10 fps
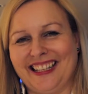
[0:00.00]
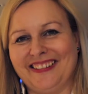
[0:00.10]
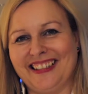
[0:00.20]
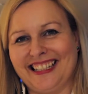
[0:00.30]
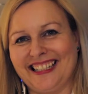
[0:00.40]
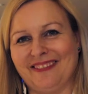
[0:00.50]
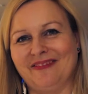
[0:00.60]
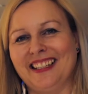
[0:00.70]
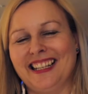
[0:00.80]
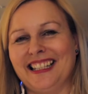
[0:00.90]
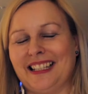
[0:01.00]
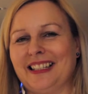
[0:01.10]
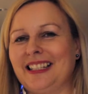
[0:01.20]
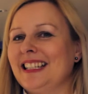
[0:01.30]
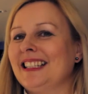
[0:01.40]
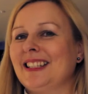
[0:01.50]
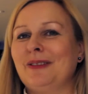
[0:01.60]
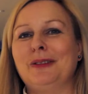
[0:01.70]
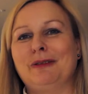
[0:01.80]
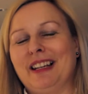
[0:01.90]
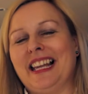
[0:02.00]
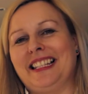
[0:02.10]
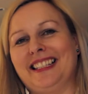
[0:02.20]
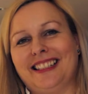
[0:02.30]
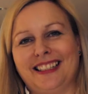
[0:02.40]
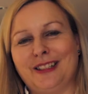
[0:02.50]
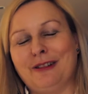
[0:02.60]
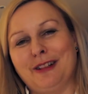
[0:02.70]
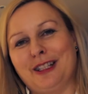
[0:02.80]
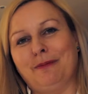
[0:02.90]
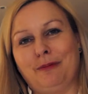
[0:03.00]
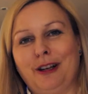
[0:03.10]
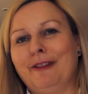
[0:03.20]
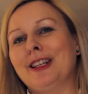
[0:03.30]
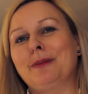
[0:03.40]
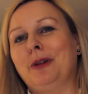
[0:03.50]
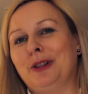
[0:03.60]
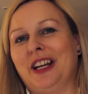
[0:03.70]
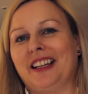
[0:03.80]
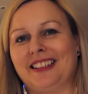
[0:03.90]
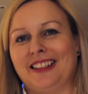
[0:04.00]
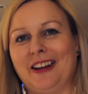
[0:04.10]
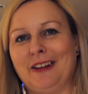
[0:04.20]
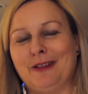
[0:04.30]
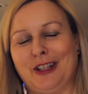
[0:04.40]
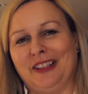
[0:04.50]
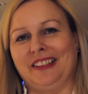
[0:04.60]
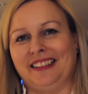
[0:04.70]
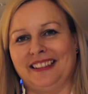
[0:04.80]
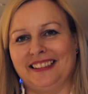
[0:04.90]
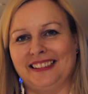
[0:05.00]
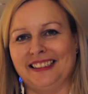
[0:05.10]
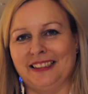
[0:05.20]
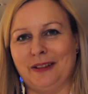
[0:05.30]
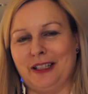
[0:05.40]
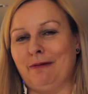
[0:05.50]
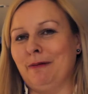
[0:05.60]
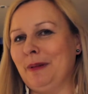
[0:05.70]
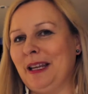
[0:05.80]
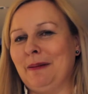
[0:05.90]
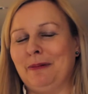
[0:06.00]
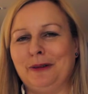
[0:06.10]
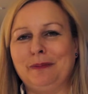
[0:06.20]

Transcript: so it's all related to stories of previous projects that I've done with different people.